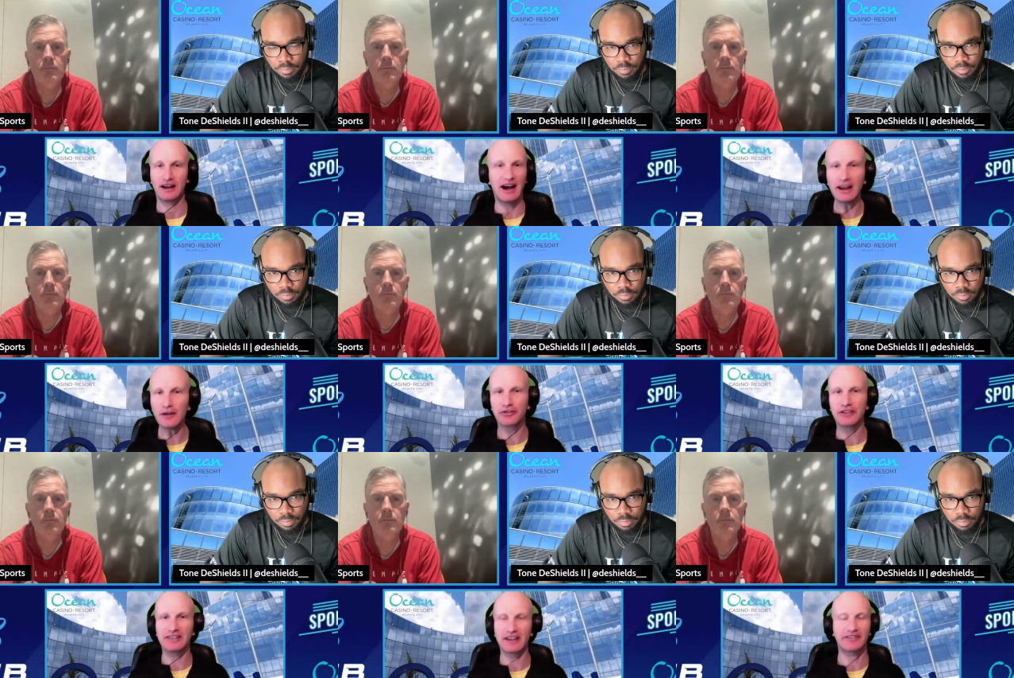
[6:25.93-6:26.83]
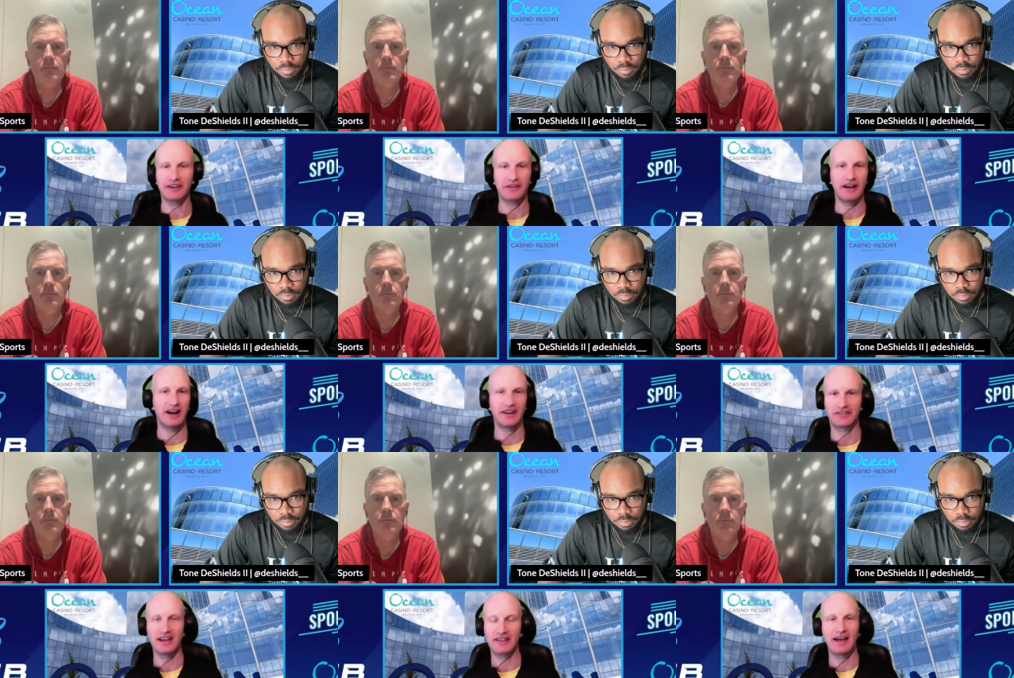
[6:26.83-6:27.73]
Speaker 1: I don't think Nick Sirianni is
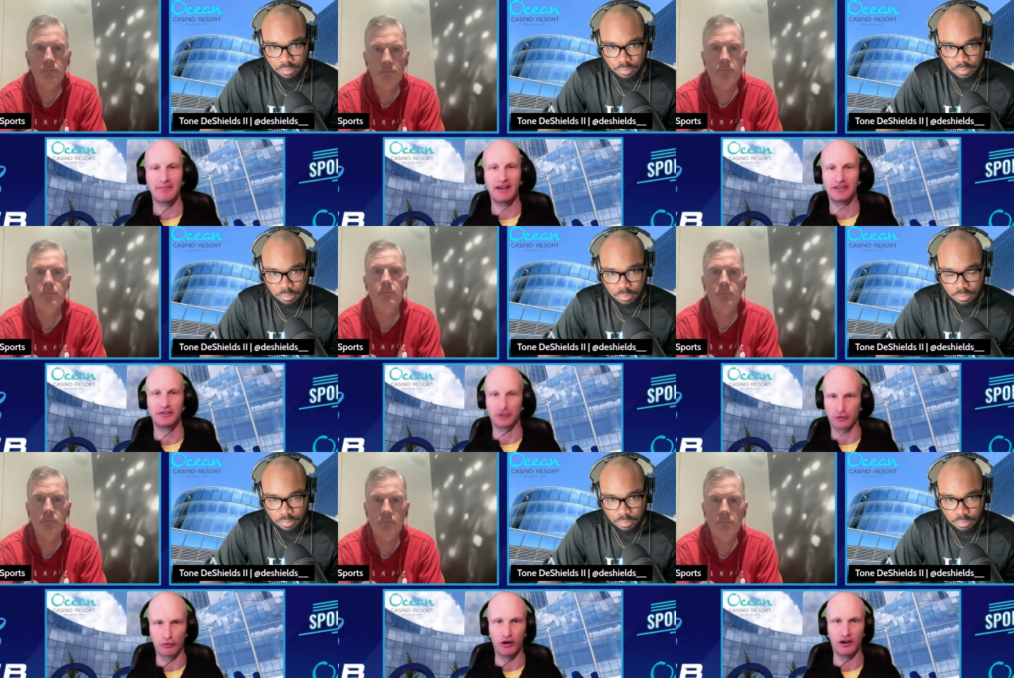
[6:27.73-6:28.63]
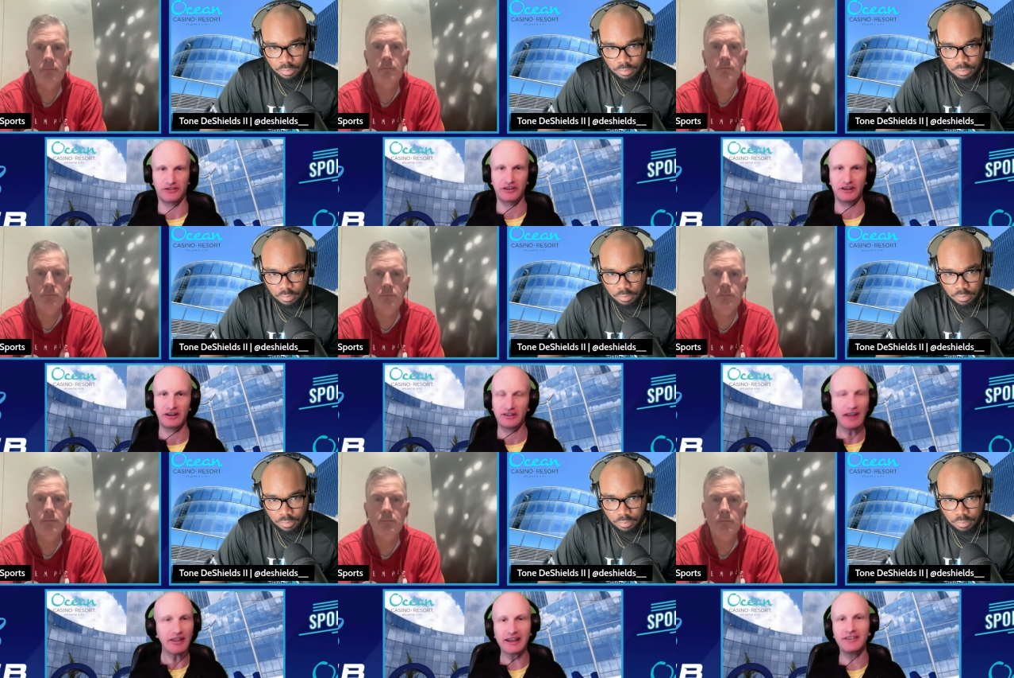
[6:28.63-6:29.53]
getting that message across.
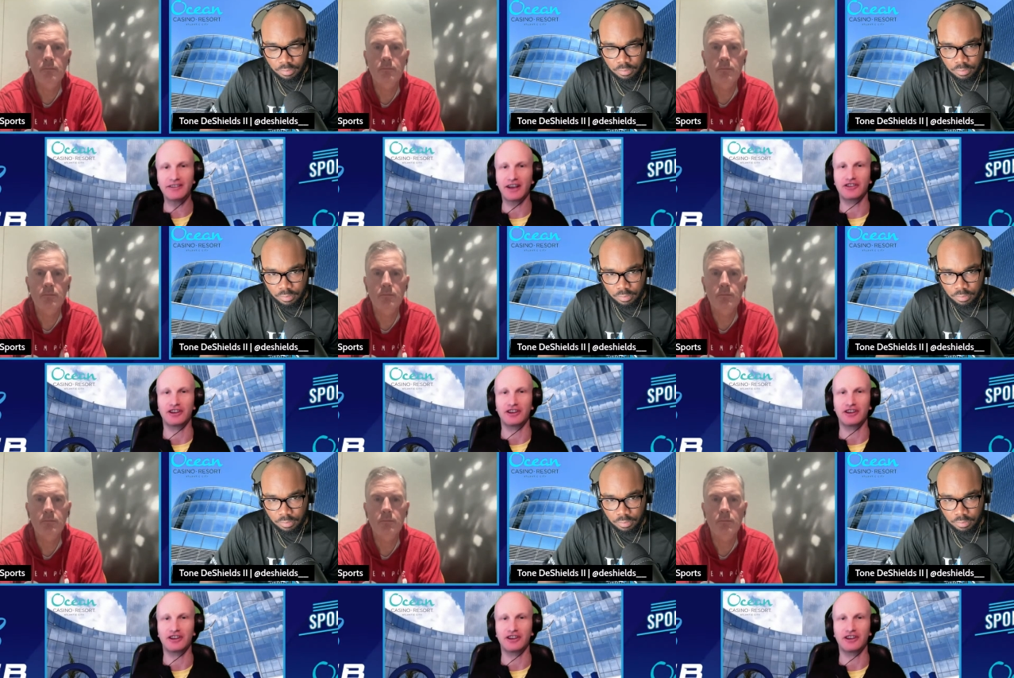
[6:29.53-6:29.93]
Not like he's got to change